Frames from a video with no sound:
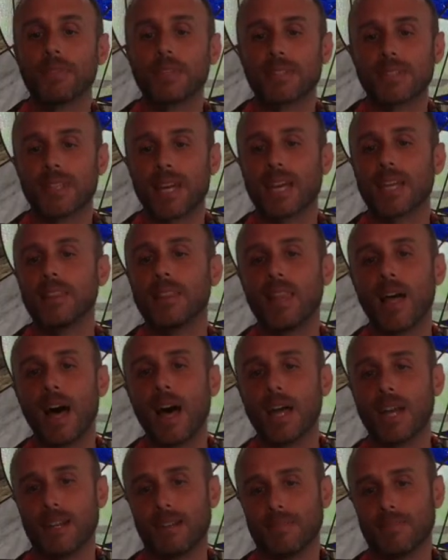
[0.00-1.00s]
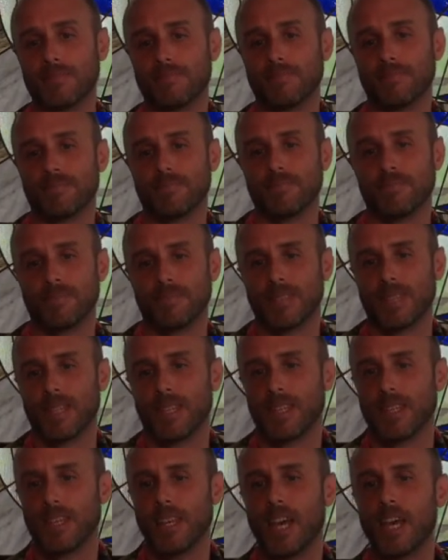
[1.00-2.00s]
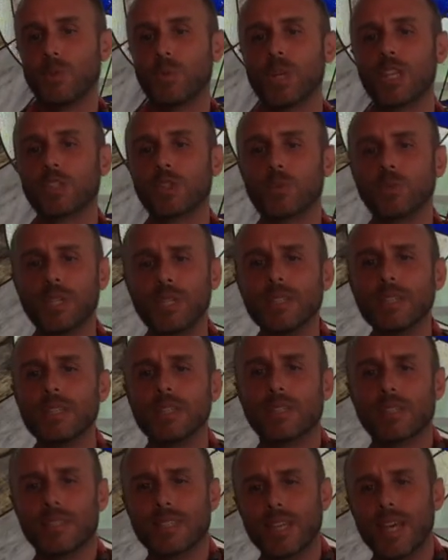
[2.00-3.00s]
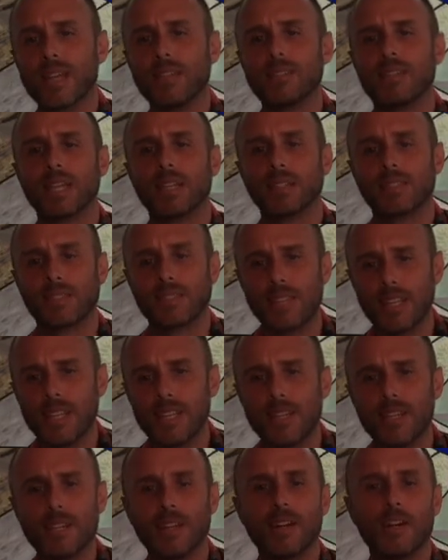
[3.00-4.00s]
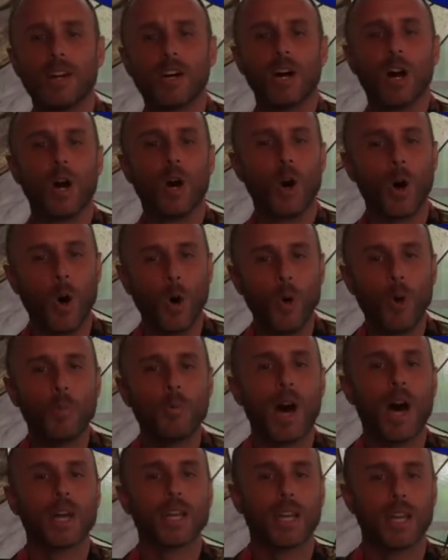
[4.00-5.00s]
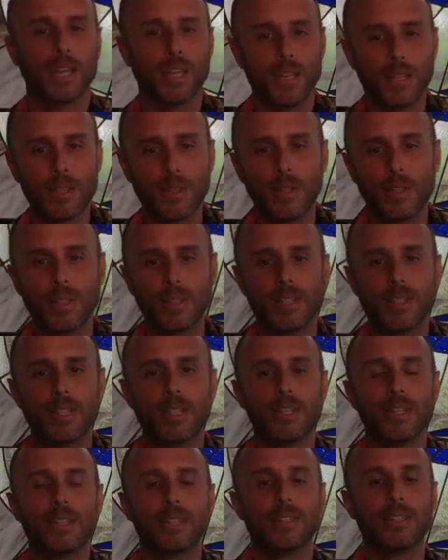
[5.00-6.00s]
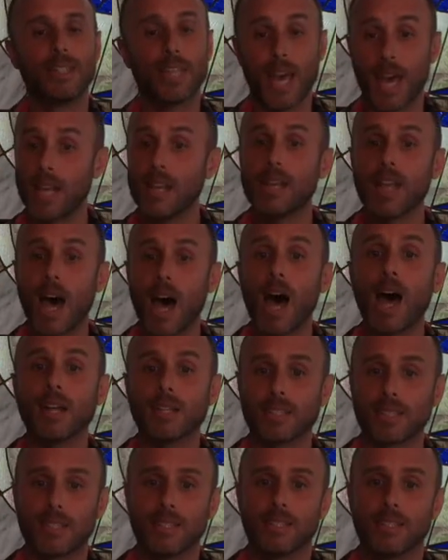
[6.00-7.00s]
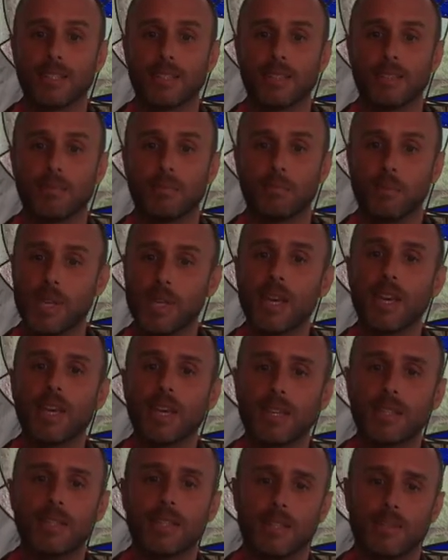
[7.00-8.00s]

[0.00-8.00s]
the second line and what is really said, that a city, a home on a hill, cannot be hid.